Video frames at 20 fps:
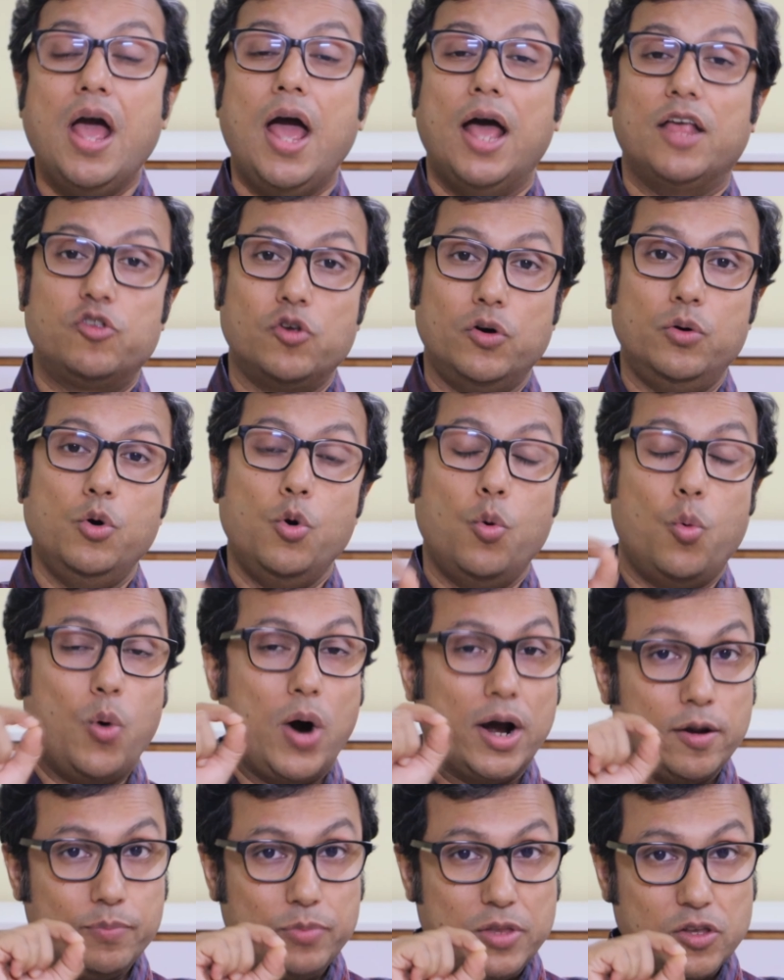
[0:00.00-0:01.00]
So
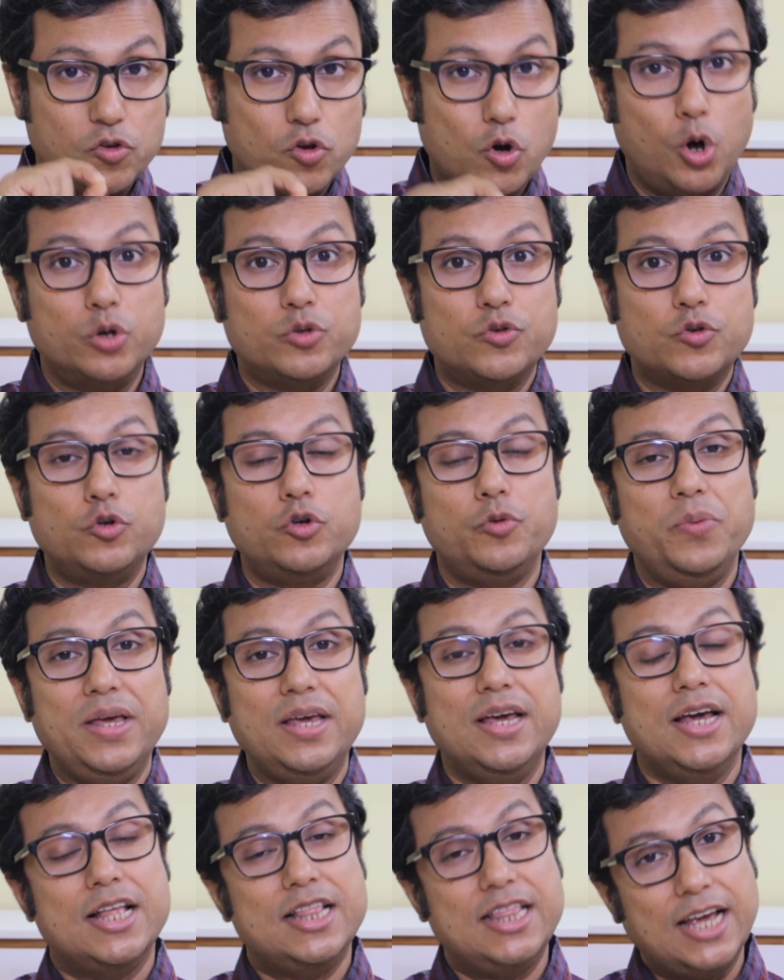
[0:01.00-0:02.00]
one of these causes could
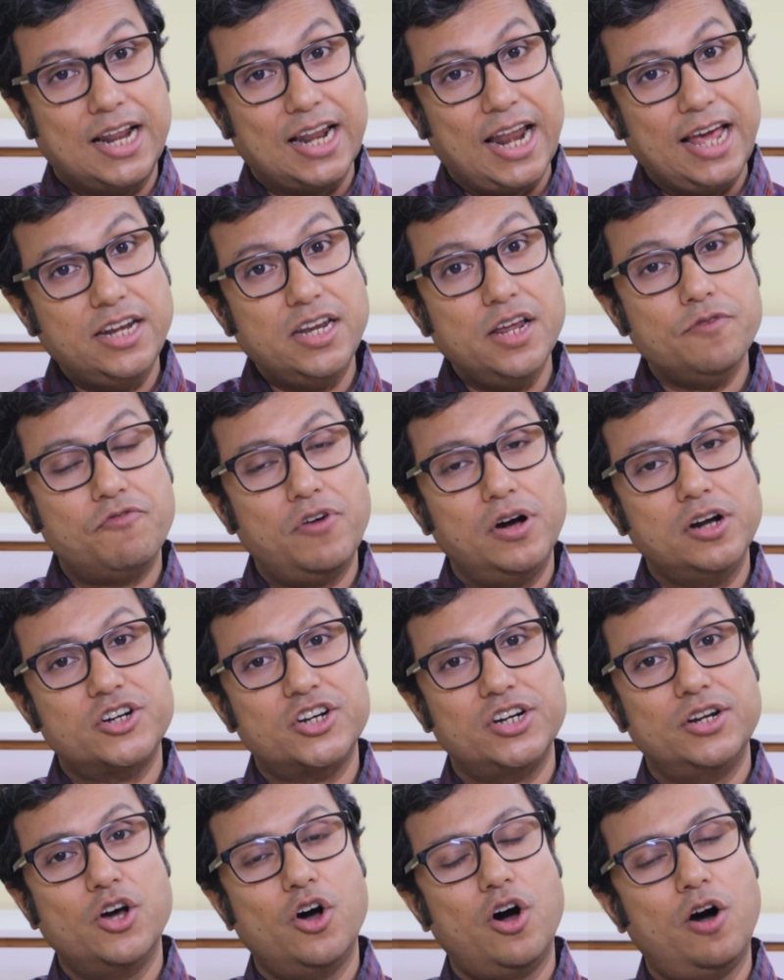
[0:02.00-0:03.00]
be the gliding
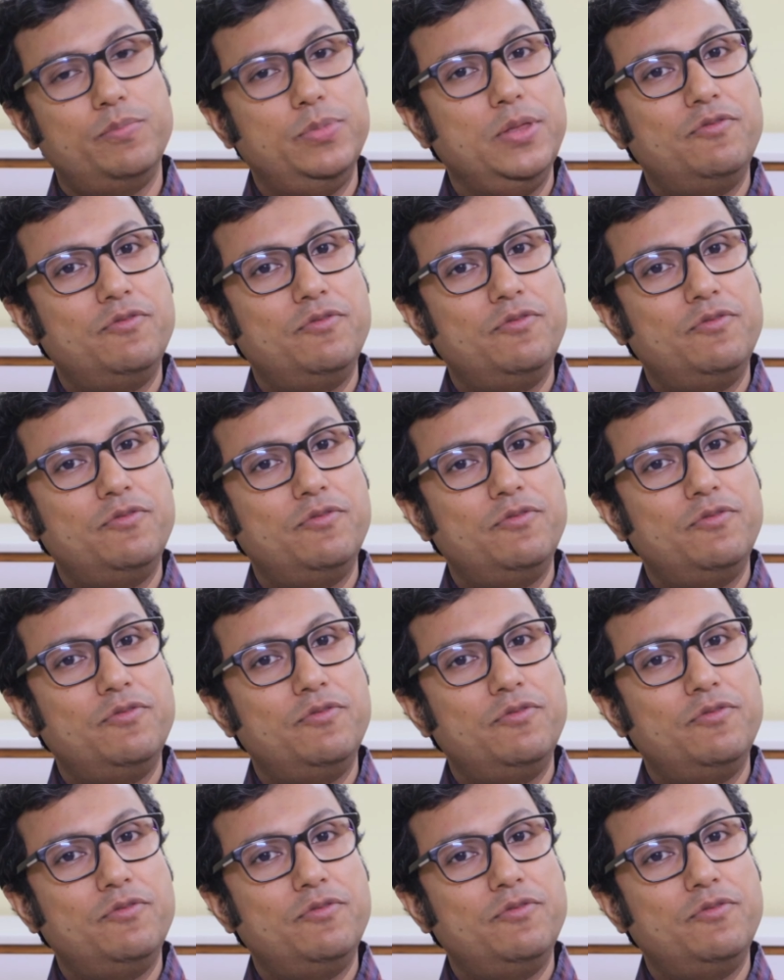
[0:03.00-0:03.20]
function of the